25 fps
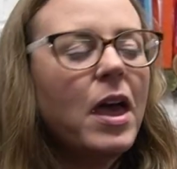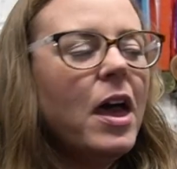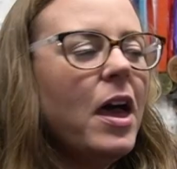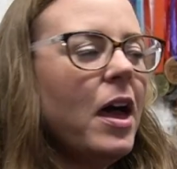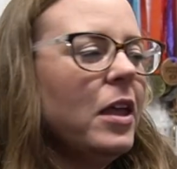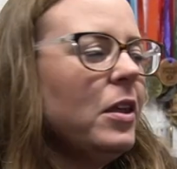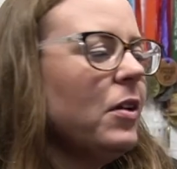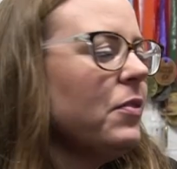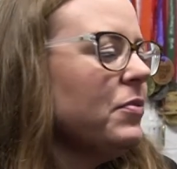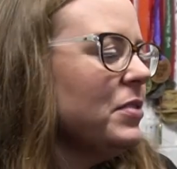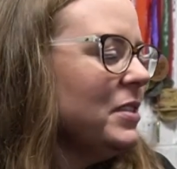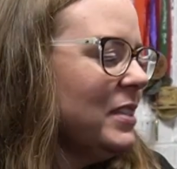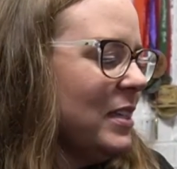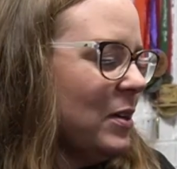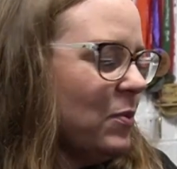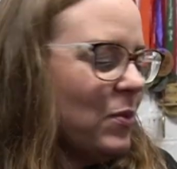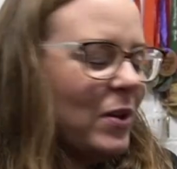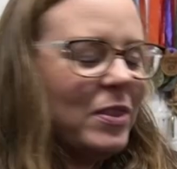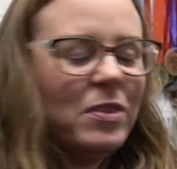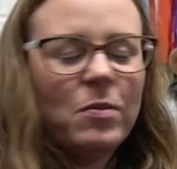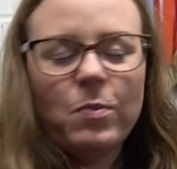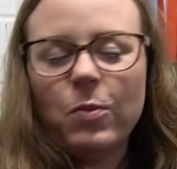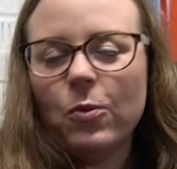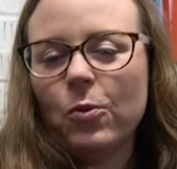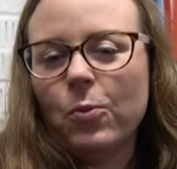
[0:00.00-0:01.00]
And obviously when
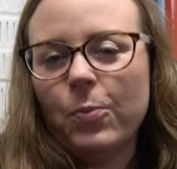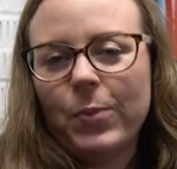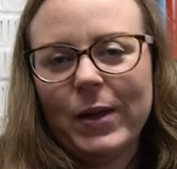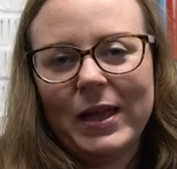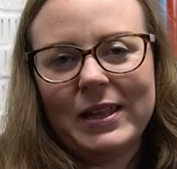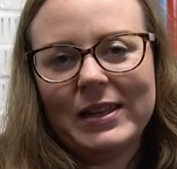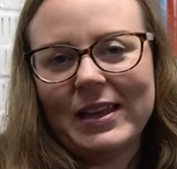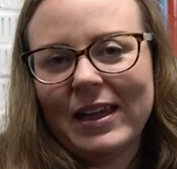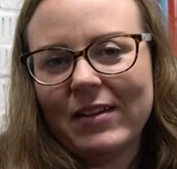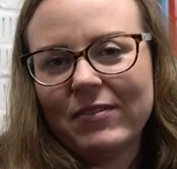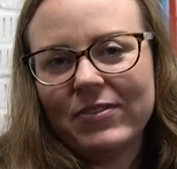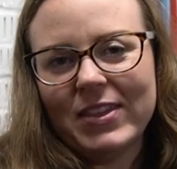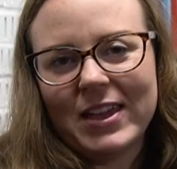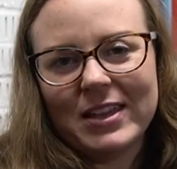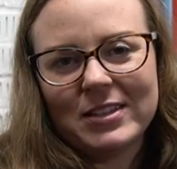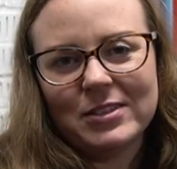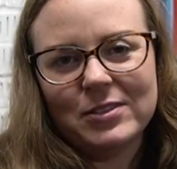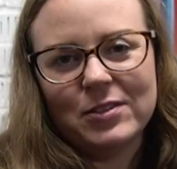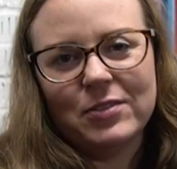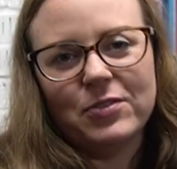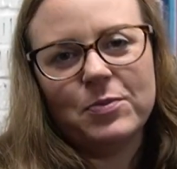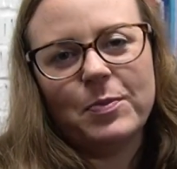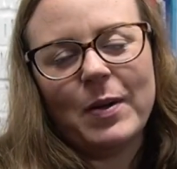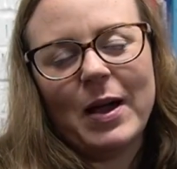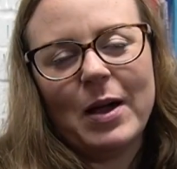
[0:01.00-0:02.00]
the bullpen have their
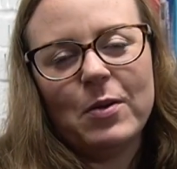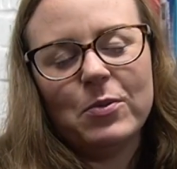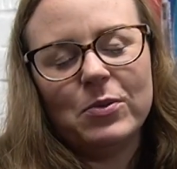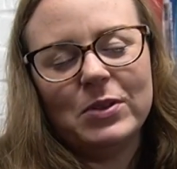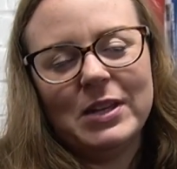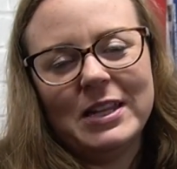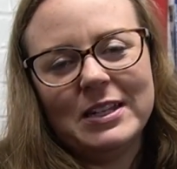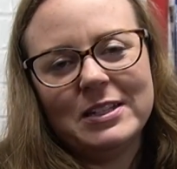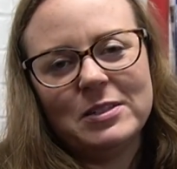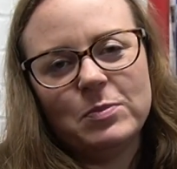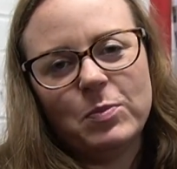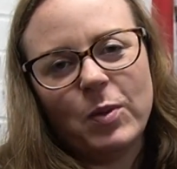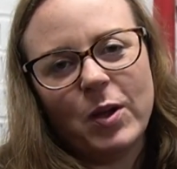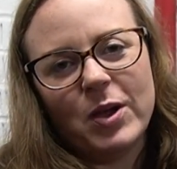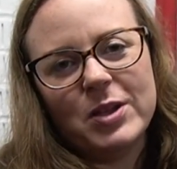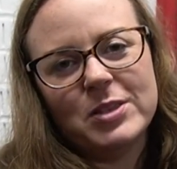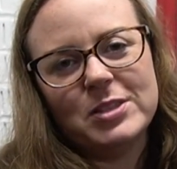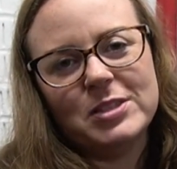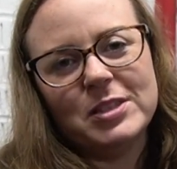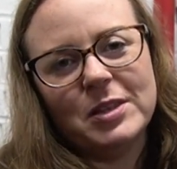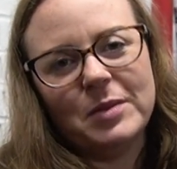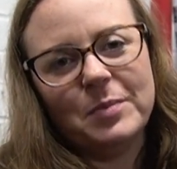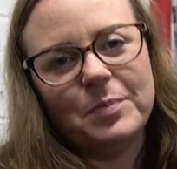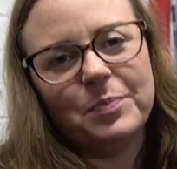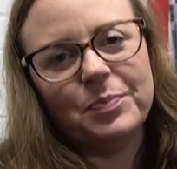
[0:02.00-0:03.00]
stuff back, we'll need to buy
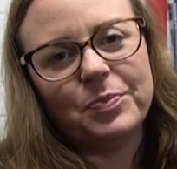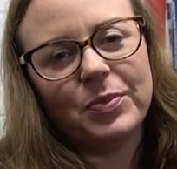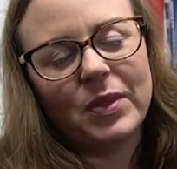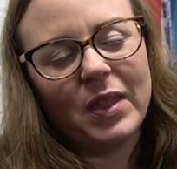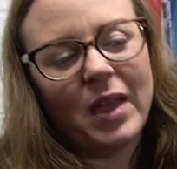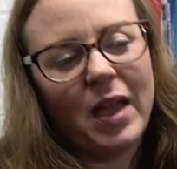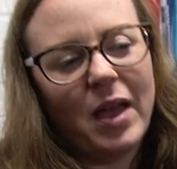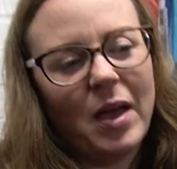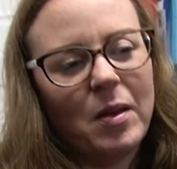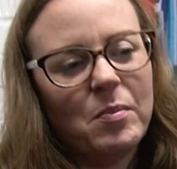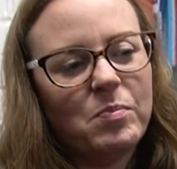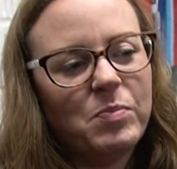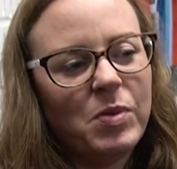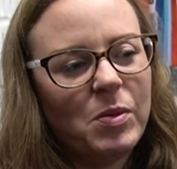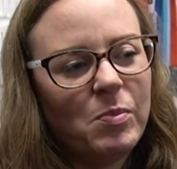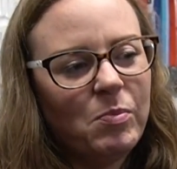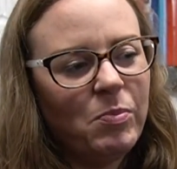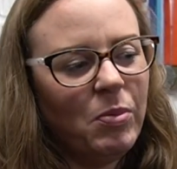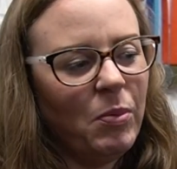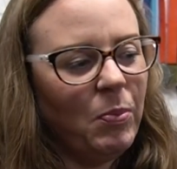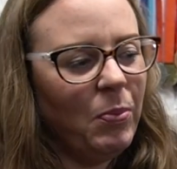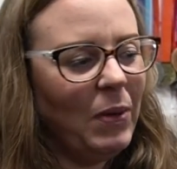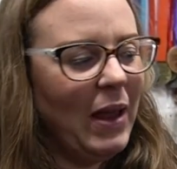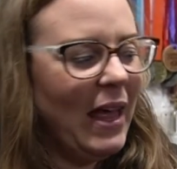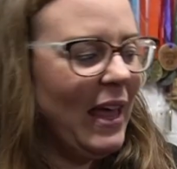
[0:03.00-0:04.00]
some um,
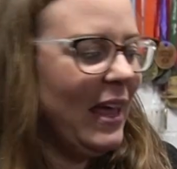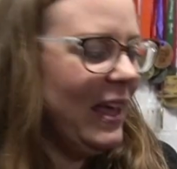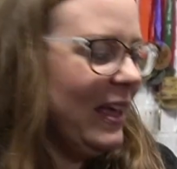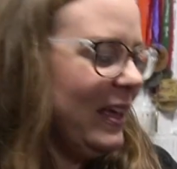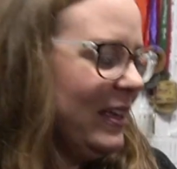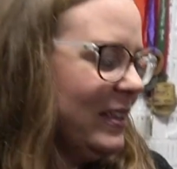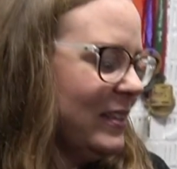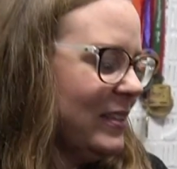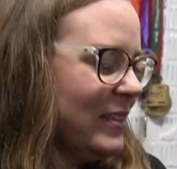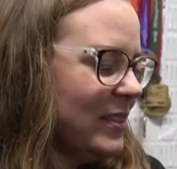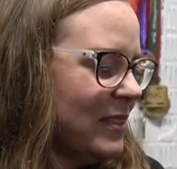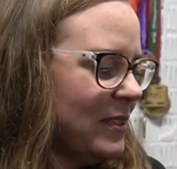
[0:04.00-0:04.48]
bumper plates.